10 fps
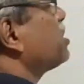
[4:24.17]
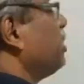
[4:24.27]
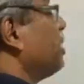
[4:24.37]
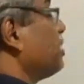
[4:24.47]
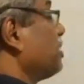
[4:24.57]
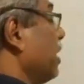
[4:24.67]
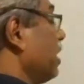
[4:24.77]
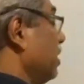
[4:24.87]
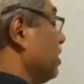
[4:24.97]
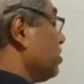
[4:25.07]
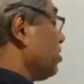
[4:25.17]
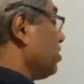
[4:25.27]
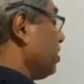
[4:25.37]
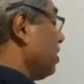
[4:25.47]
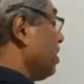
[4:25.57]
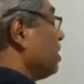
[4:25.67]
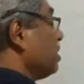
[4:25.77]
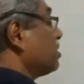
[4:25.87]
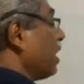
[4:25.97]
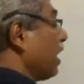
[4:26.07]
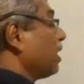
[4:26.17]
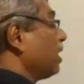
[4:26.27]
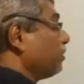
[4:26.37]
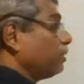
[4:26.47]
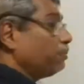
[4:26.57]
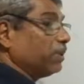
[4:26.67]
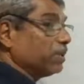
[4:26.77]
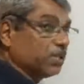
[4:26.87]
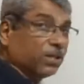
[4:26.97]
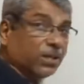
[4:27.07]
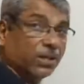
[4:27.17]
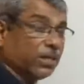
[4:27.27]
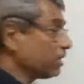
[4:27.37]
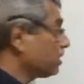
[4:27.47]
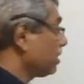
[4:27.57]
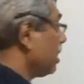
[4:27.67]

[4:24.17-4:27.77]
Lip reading: the cyclist. Cycle with the person, yes.